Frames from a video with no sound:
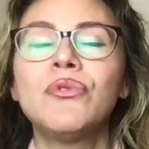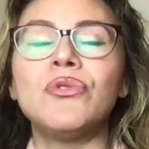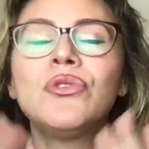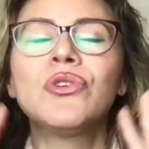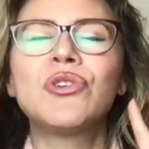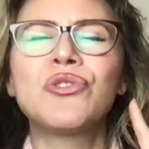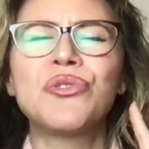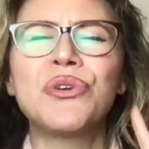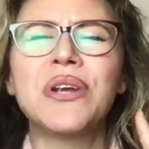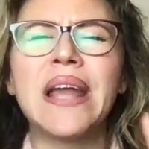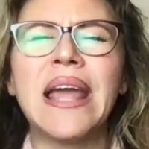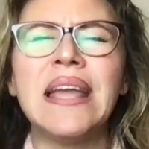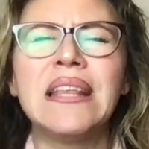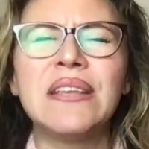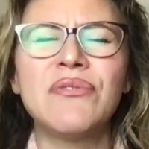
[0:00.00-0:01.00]
new
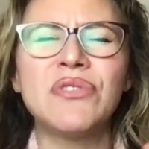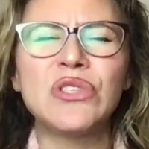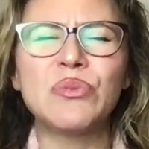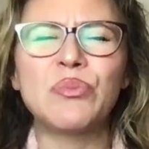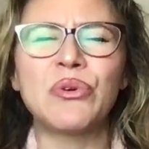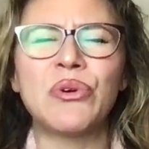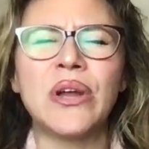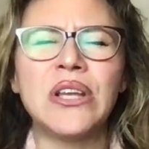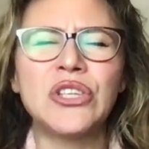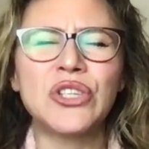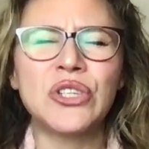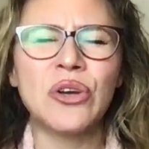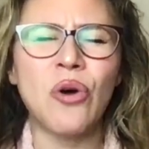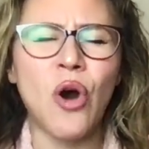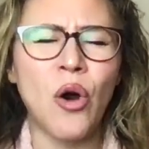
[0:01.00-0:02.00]
creative
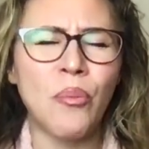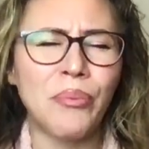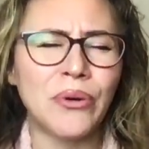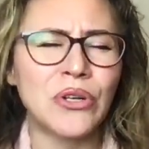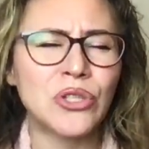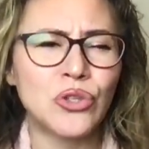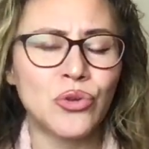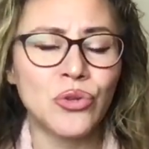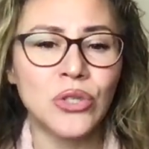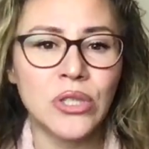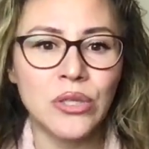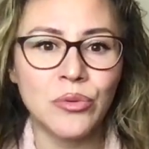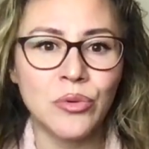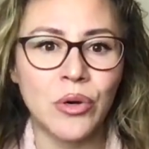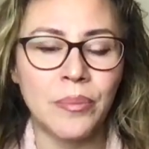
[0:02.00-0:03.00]
inspirational
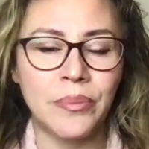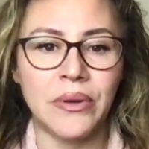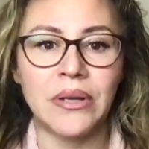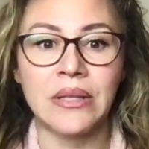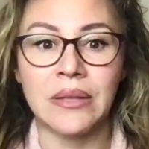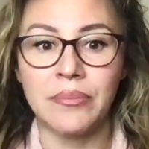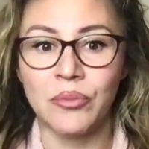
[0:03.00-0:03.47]
opportunity will appear that